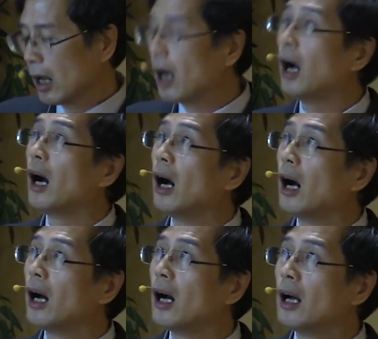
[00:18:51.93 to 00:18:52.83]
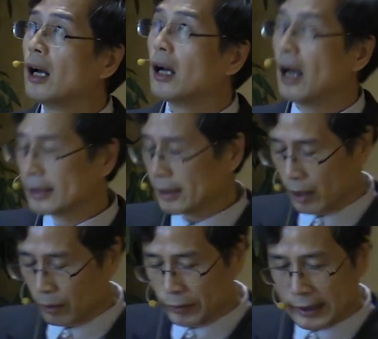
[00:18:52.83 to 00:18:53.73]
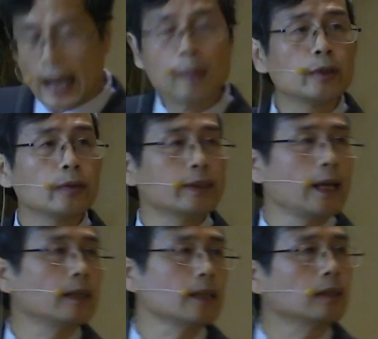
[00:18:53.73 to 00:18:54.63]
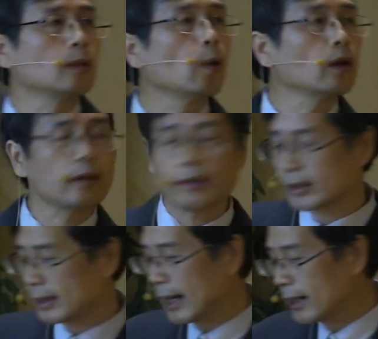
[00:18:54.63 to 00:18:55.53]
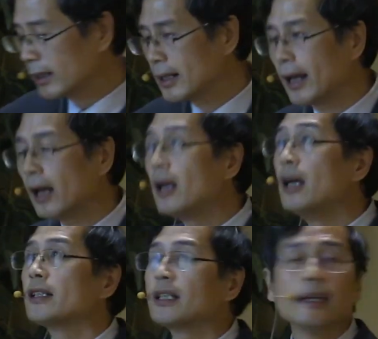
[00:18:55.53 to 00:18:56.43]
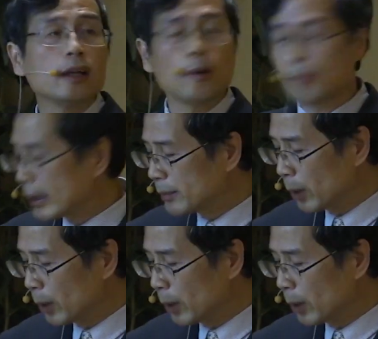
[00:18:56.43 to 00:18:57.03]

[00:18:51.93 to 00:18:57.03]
with the HepG2 cells as a model to study the cylinder mass